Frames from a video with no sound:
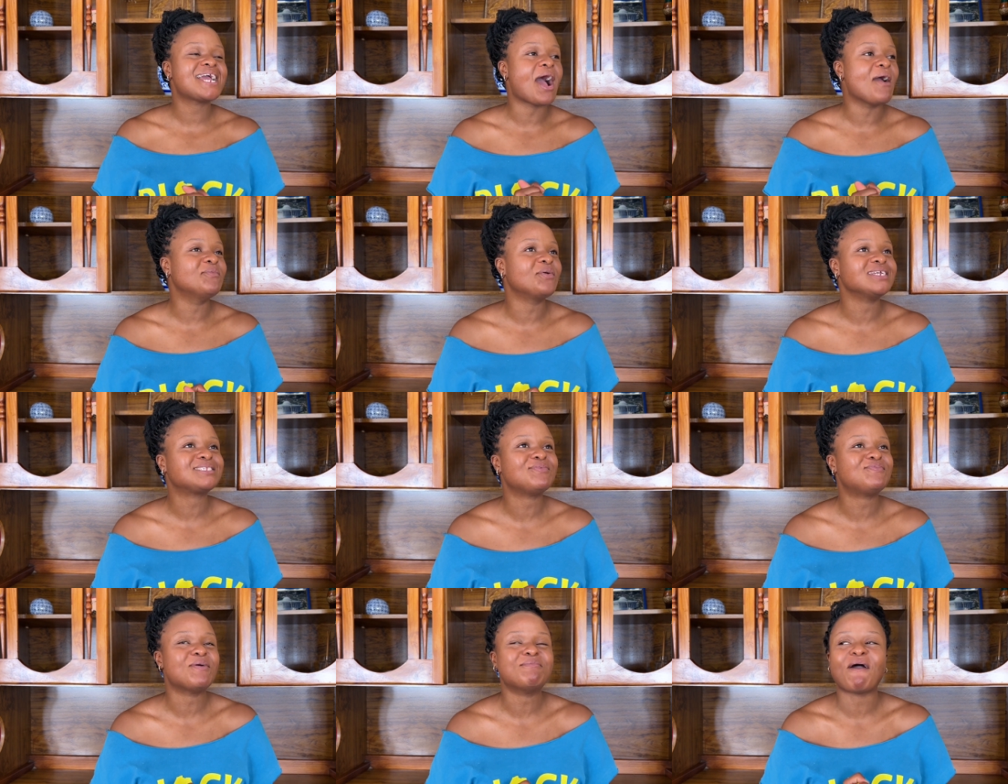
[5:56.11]
I'm waiting
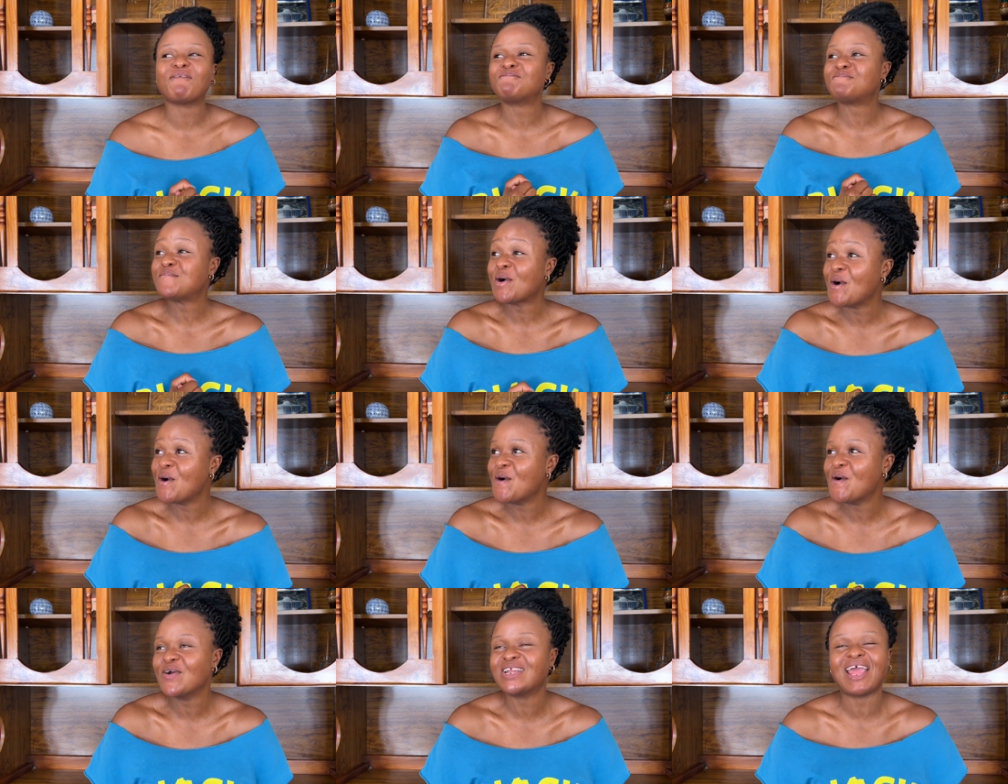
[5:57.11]
for my
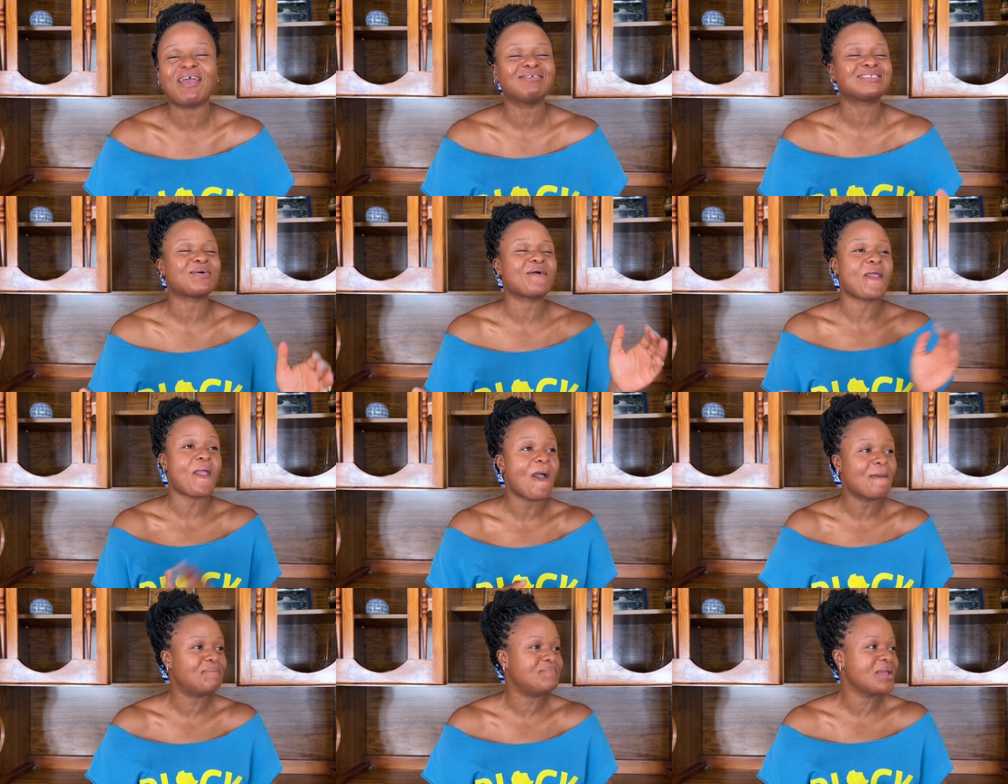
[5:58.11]
food, ever so
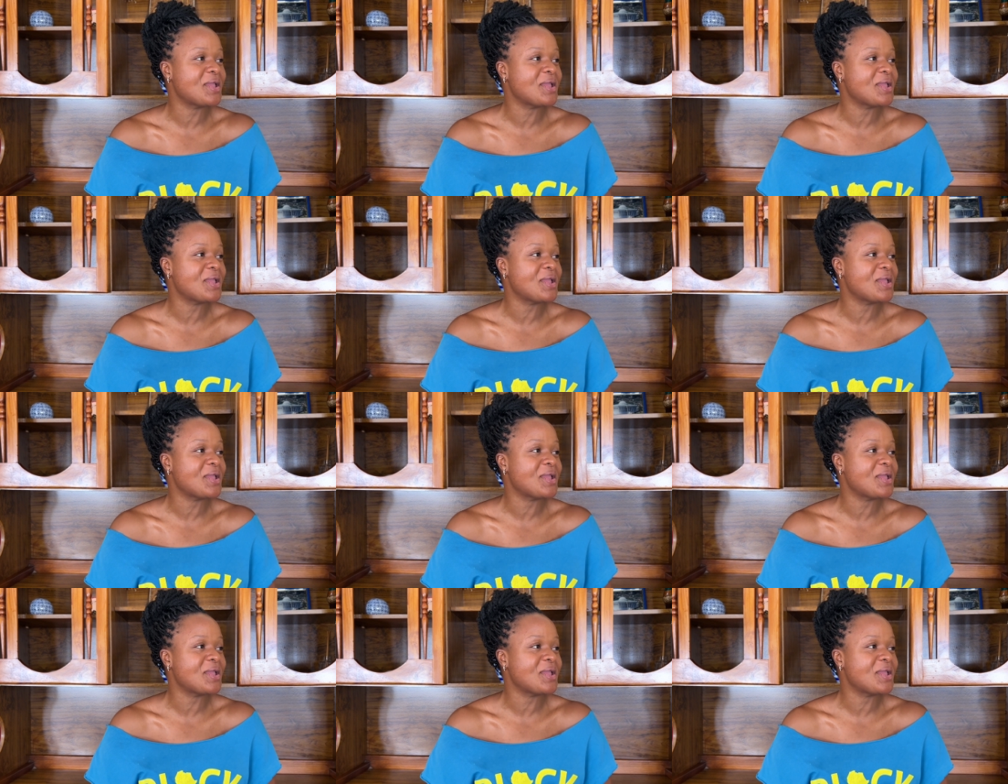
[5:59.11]
happy.